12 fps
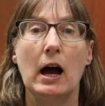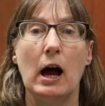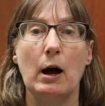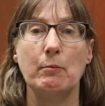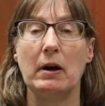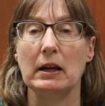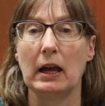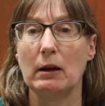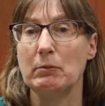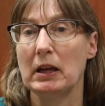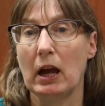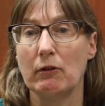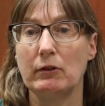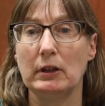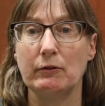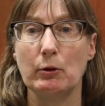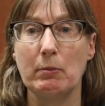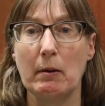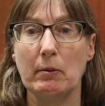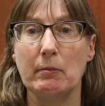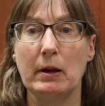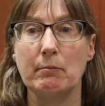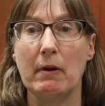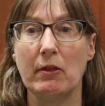Again, be careful of your
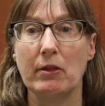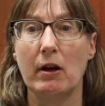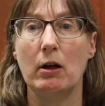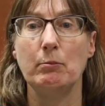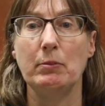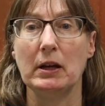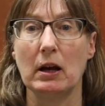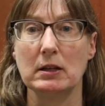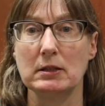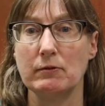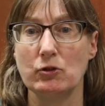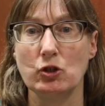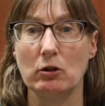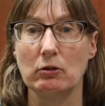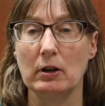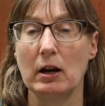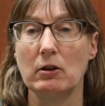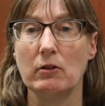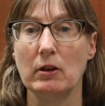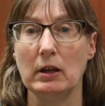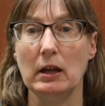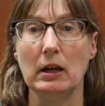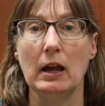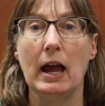peppermint menthol, because of children under
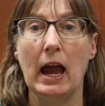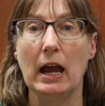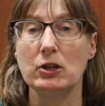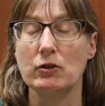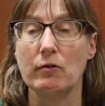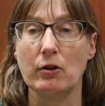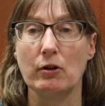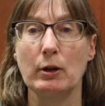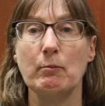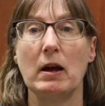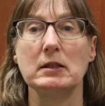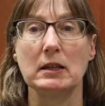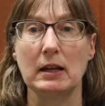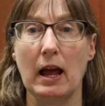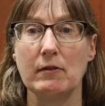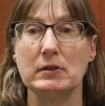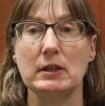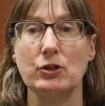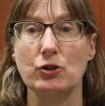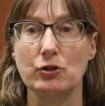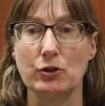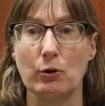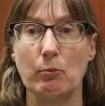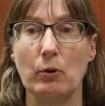the age of 30 months can have seizures
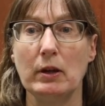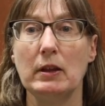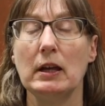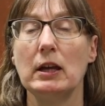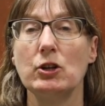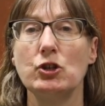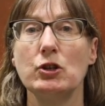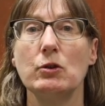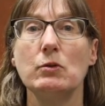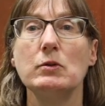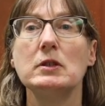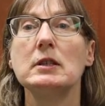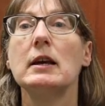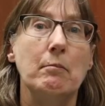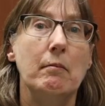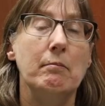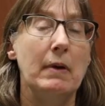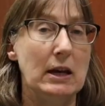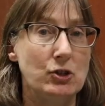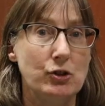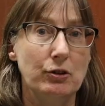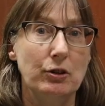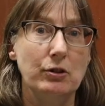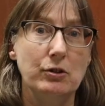or breathing issues. Make sure
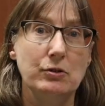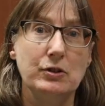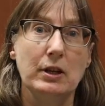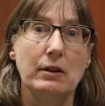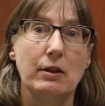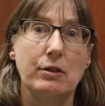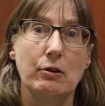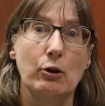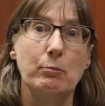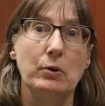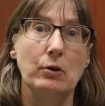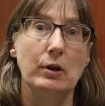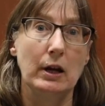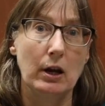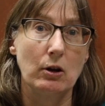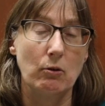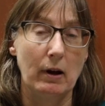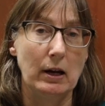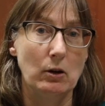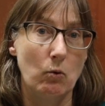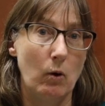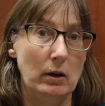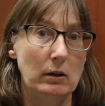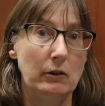you're using the therapeutic grade
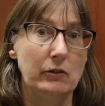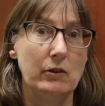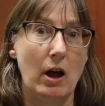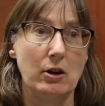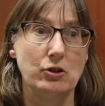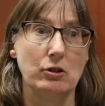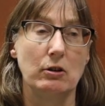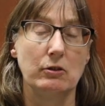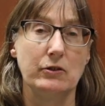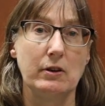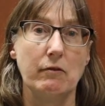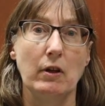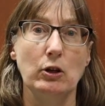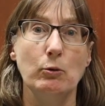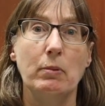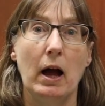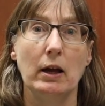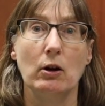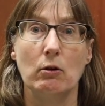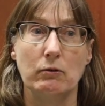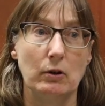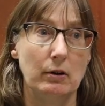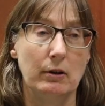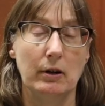oils, not your stuff that you buy
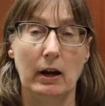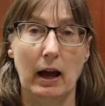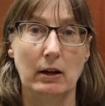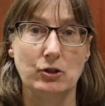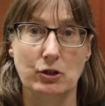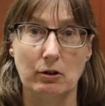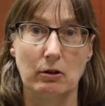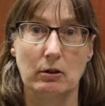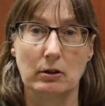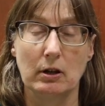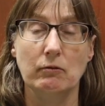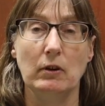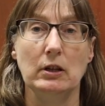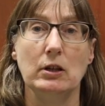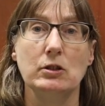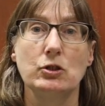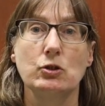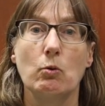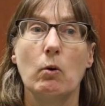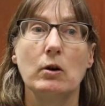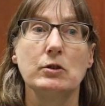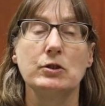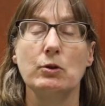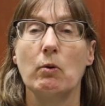over at your convenience
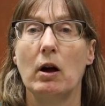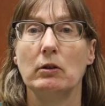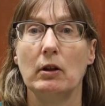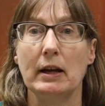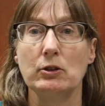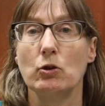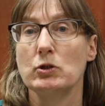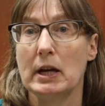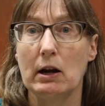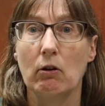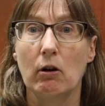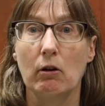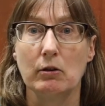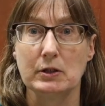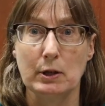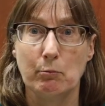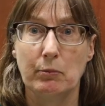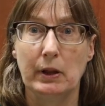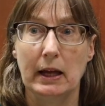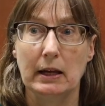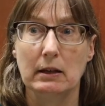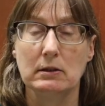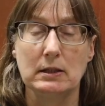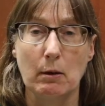stores. You want like doterra or
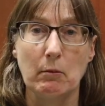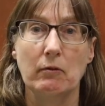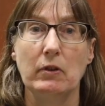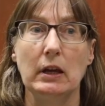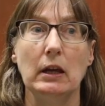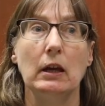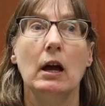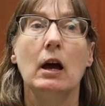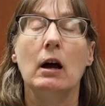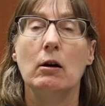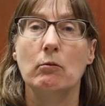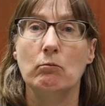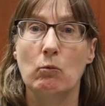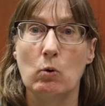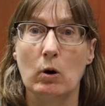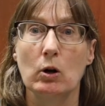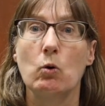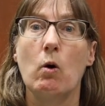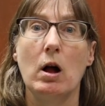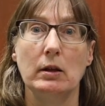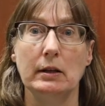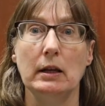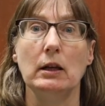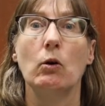some of the more
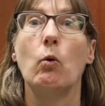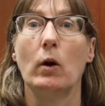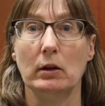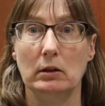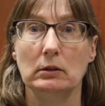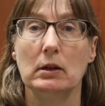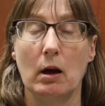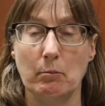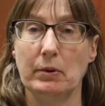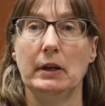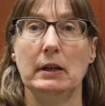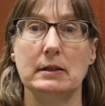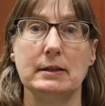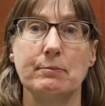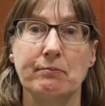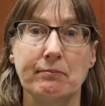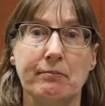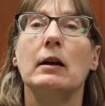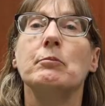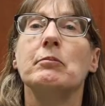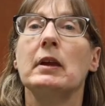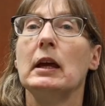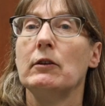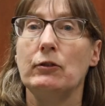quality oiled companies.
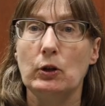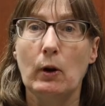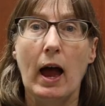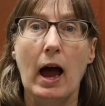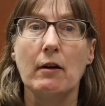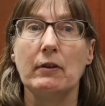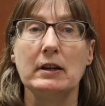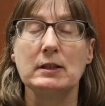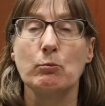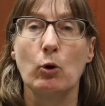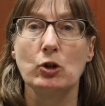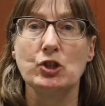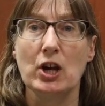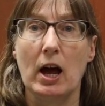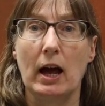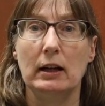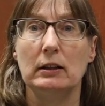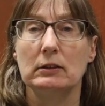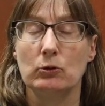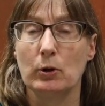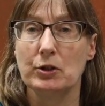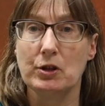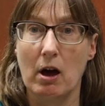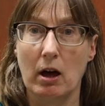If you have a small child or
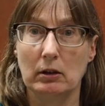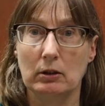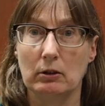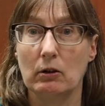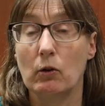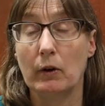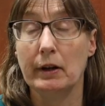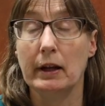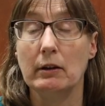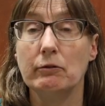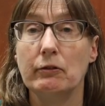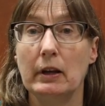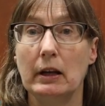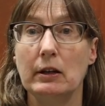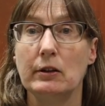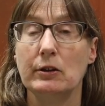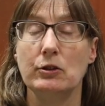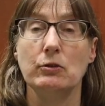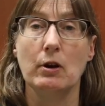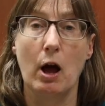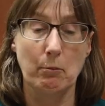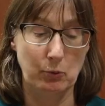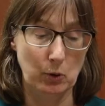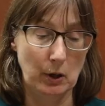toddler or an infant, do
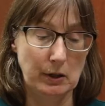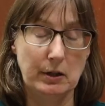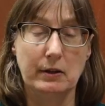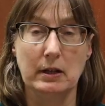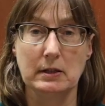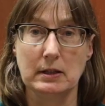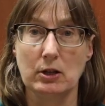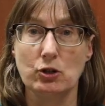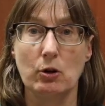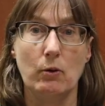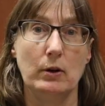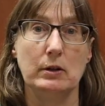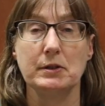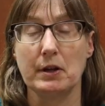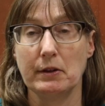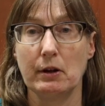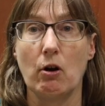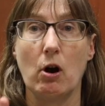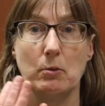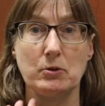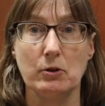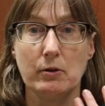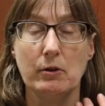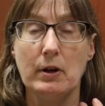not put the essential oils on their arms
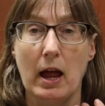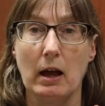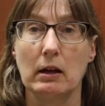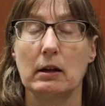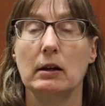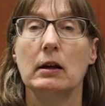or their neck.